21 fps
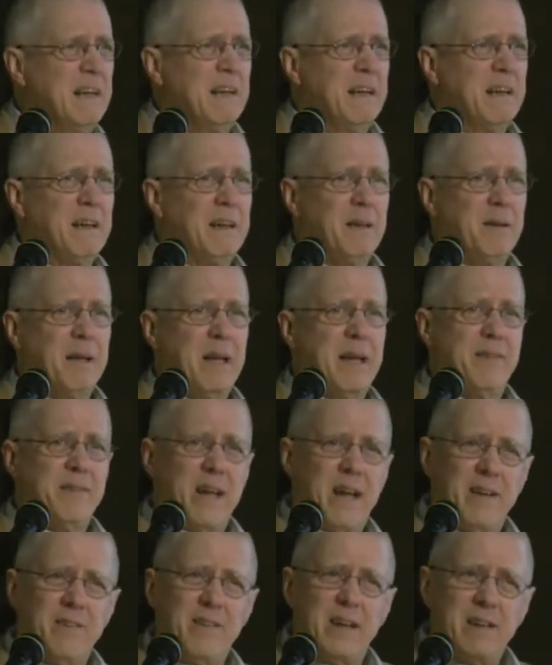Uh,
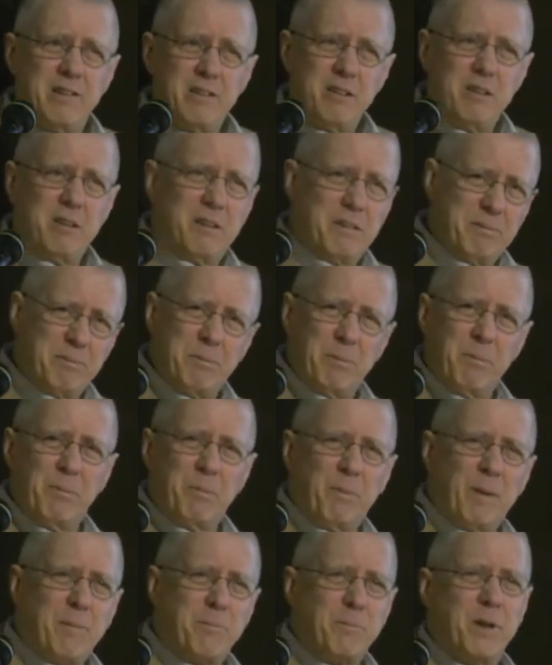and, and then you know,
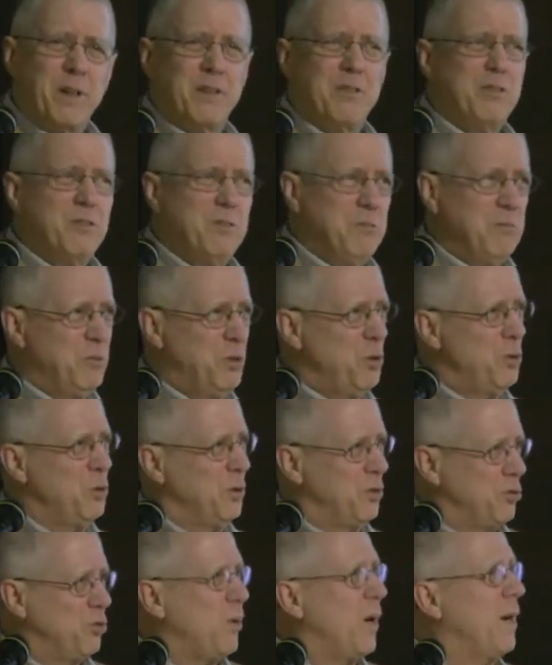what I'm going to
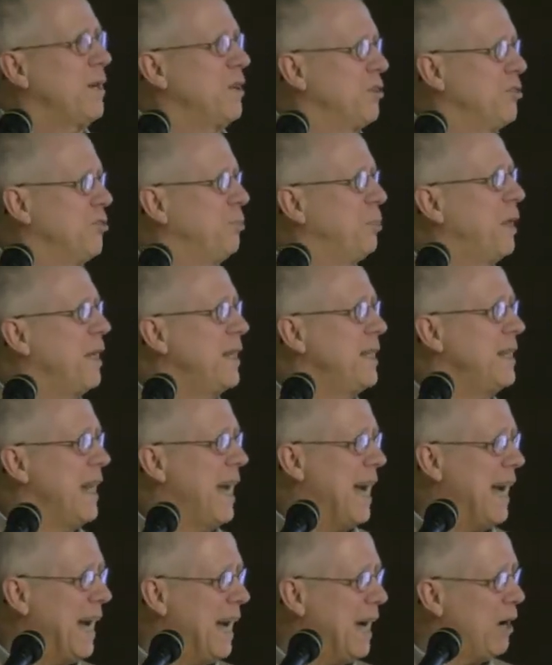do is try to explain
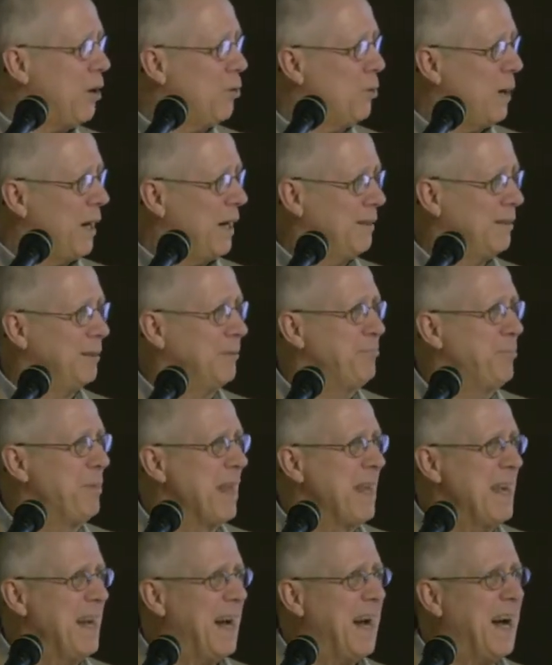how uh,
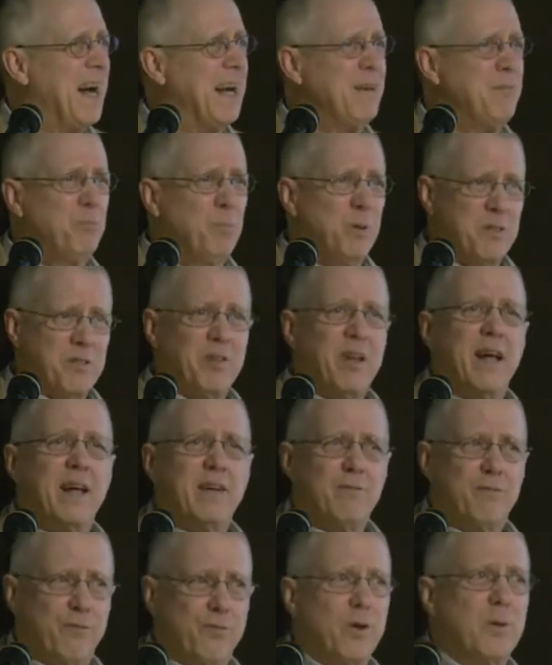I was
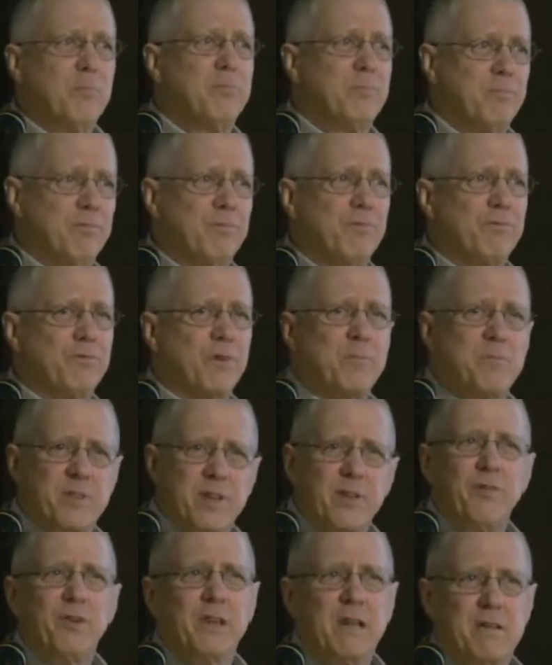led from, from
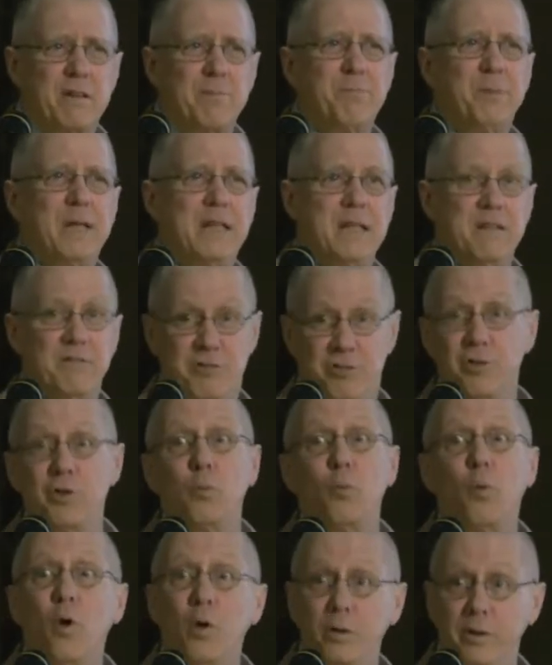civil disobedience
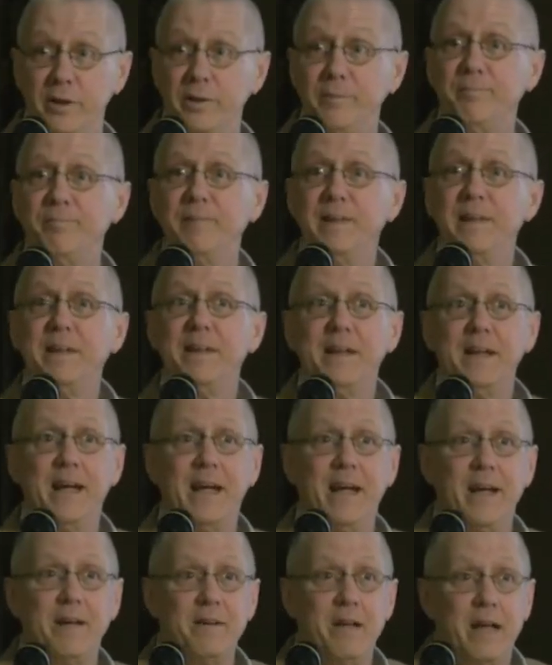to Walden
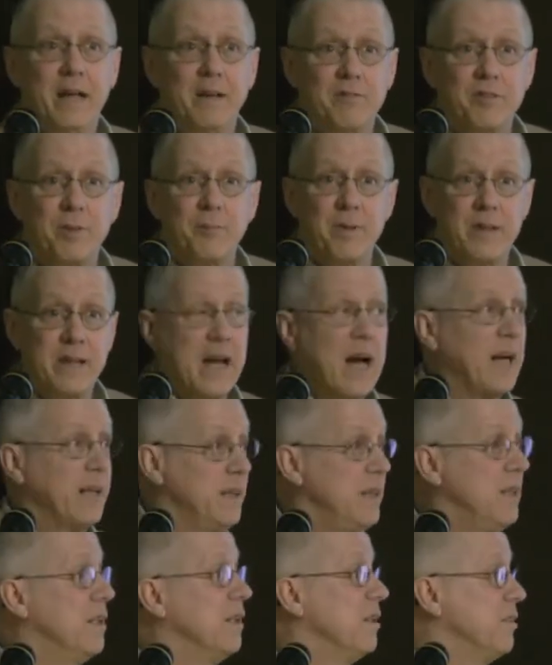and, and some of the
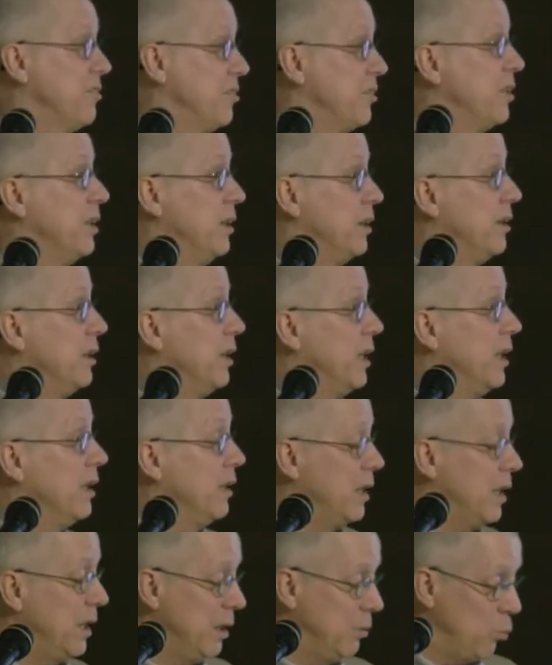ideas in,
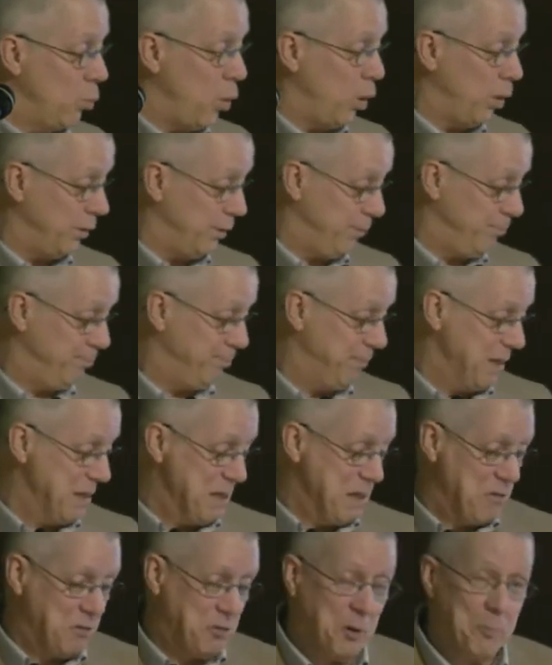in, in Walden.
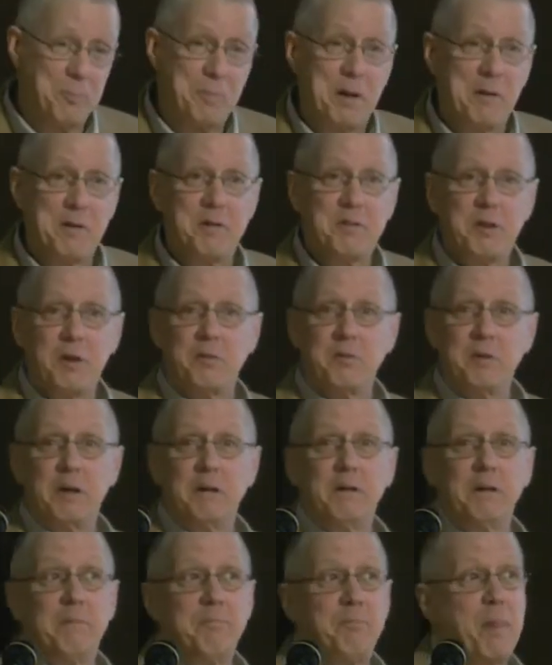So, so
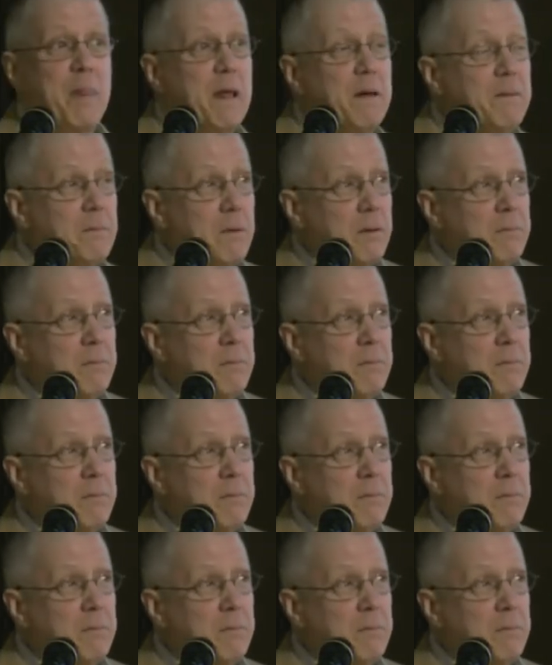uh,